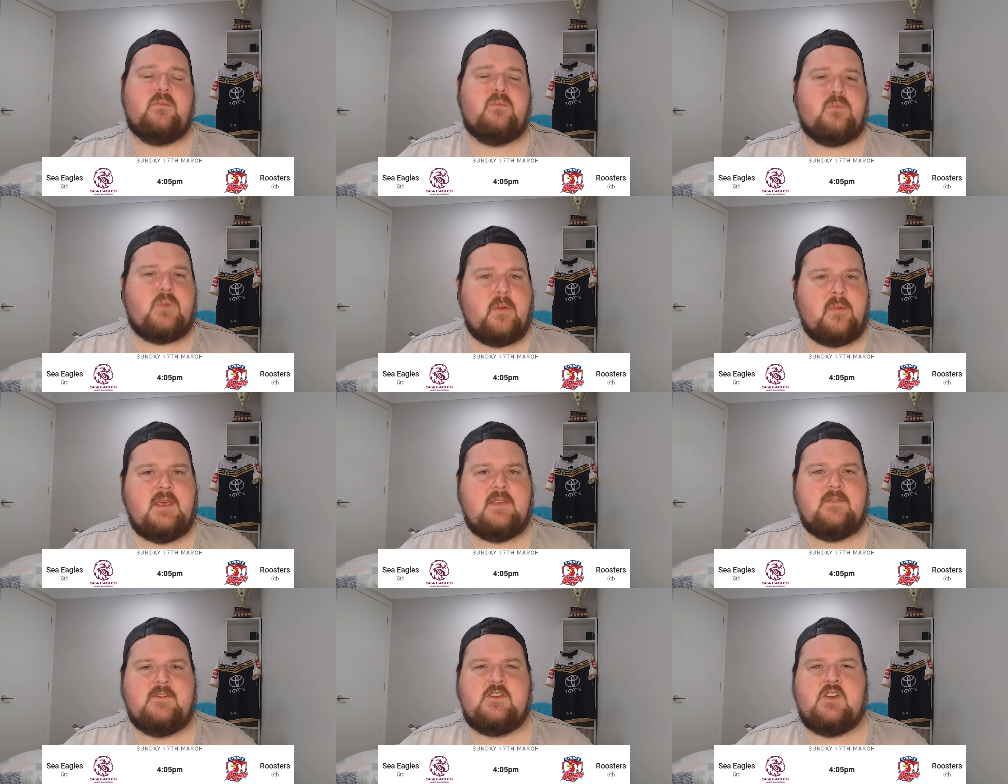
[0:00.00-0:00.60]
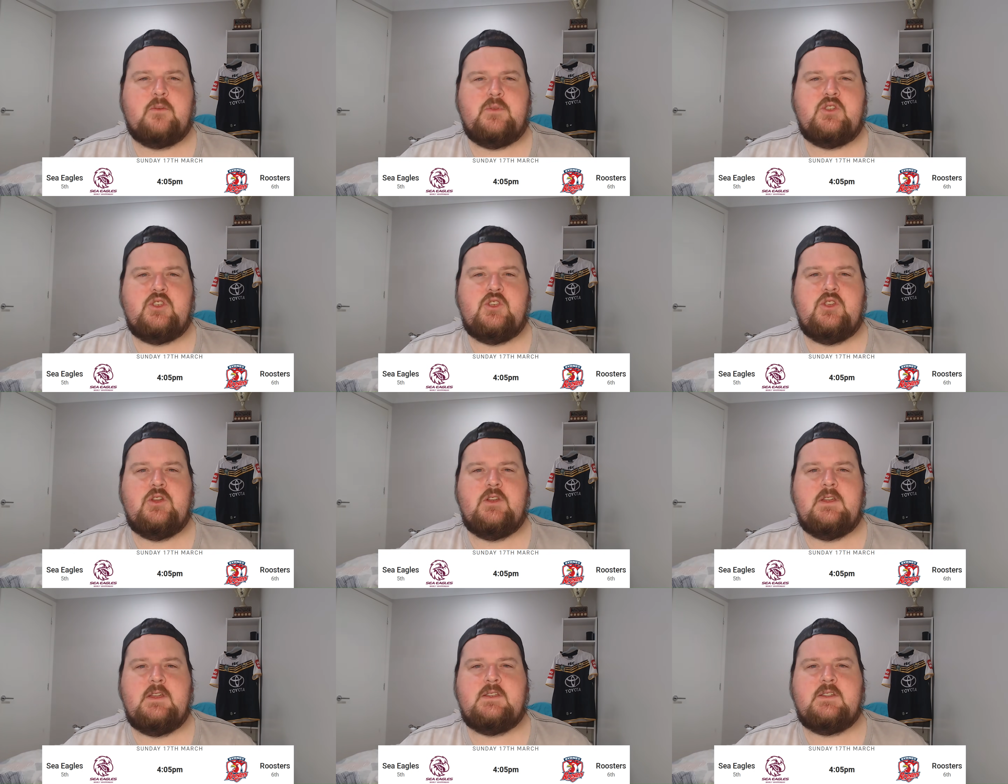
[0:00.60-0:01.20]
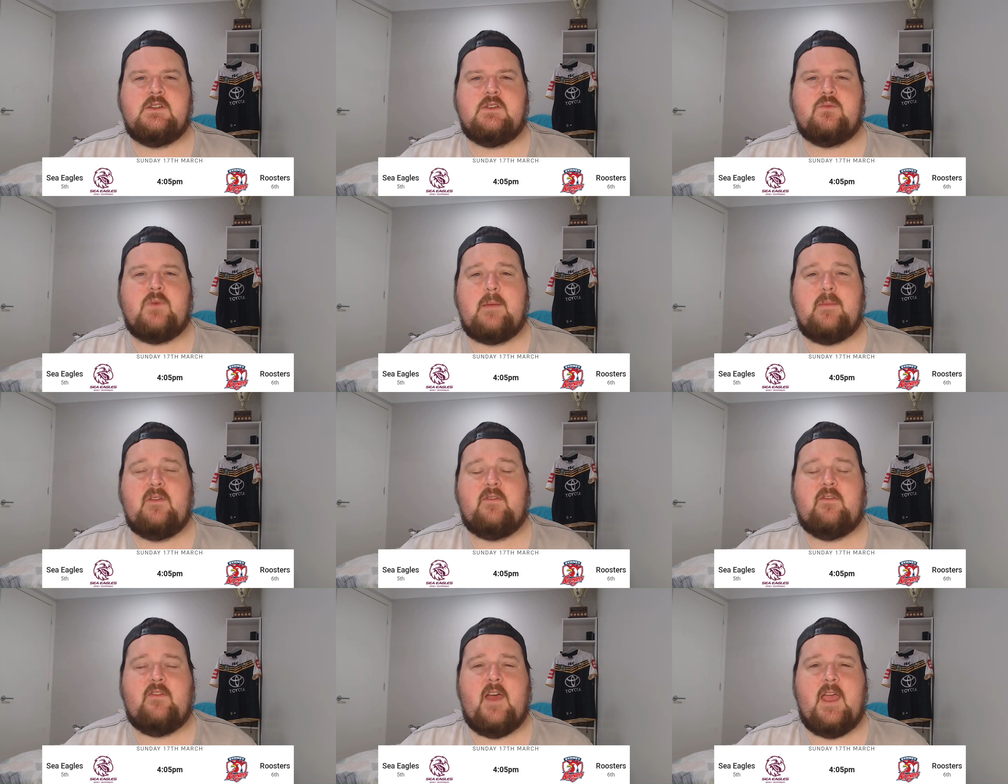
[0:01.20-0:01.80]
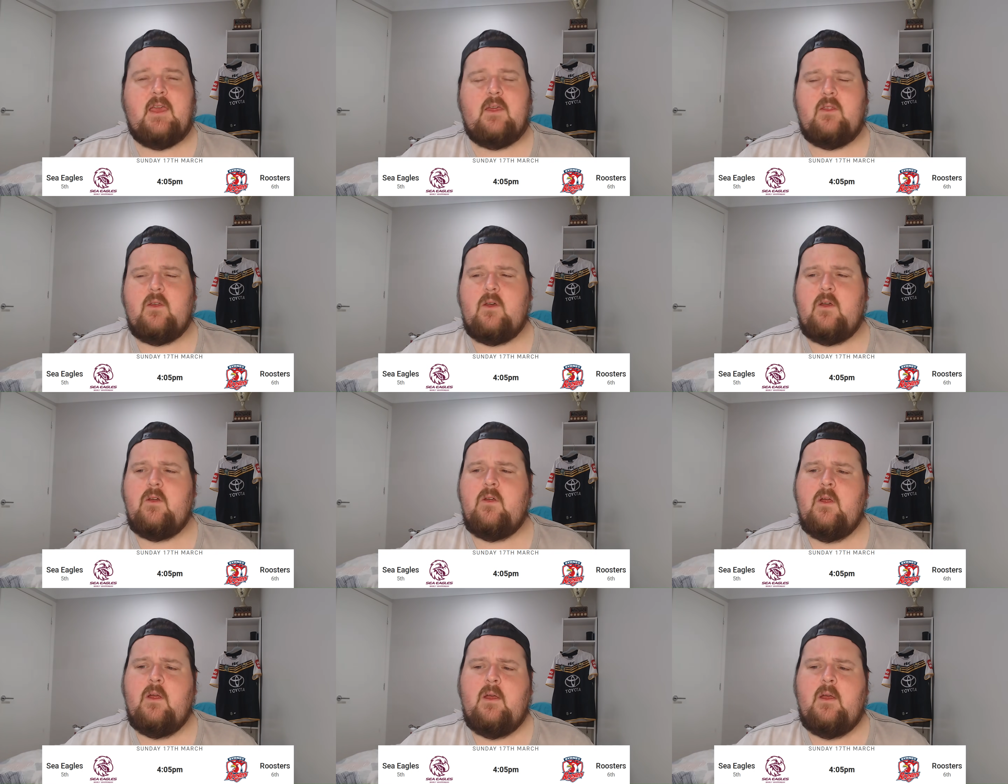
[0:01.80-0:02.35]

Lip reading: Probably gives an opportunity to Raymond Vega though.